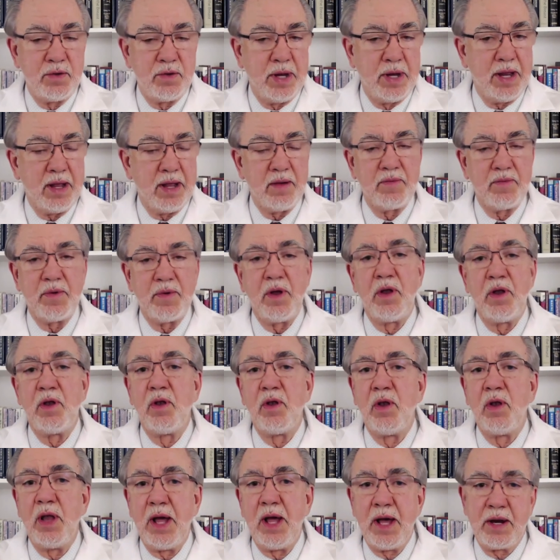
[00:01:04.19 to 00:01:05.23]
you have a
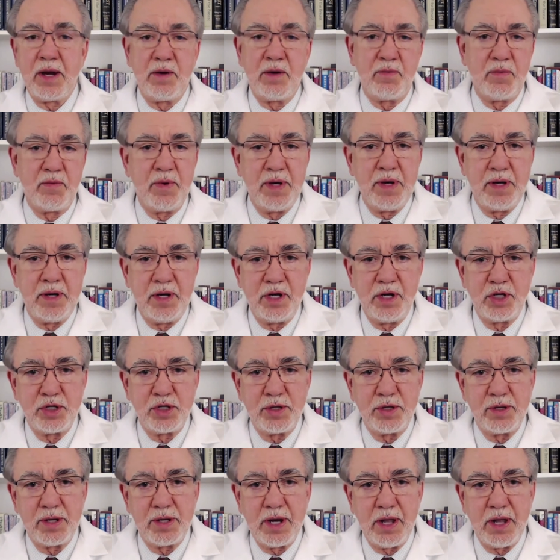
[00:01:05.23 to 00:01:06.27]
lot of
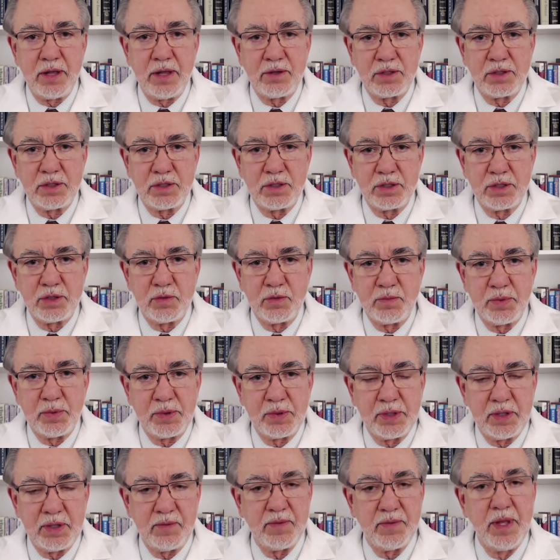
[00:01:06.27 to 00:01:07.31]
radiation oncologists who
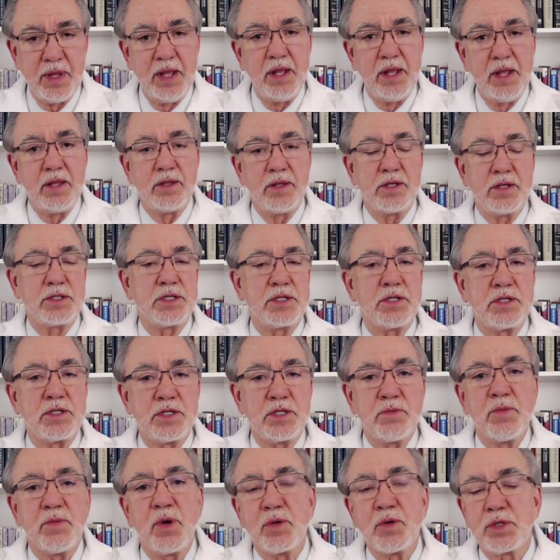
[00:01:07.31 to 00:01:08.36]
believe this
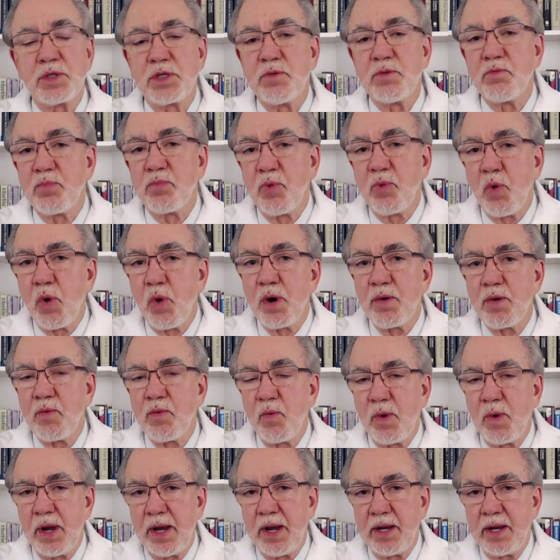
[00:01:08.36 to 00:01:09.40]
is the most
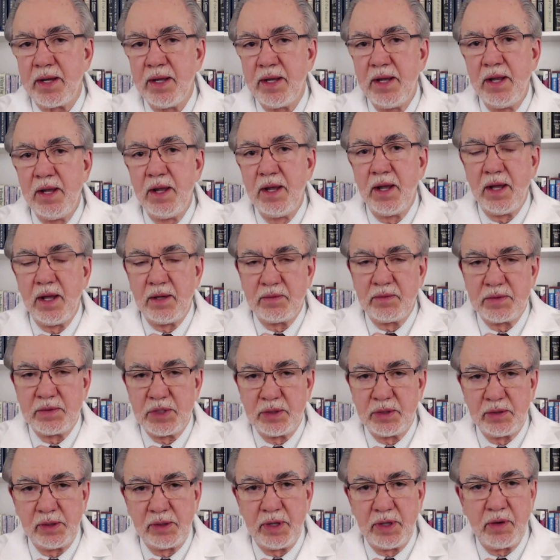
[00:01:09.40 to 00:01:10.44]
important way of
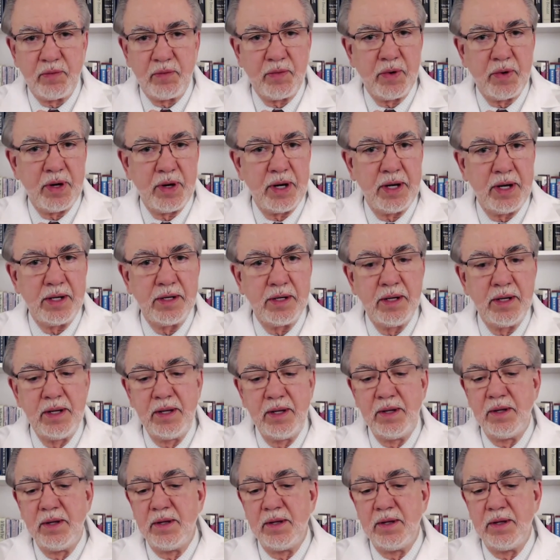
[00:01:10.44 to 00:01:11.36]
delivering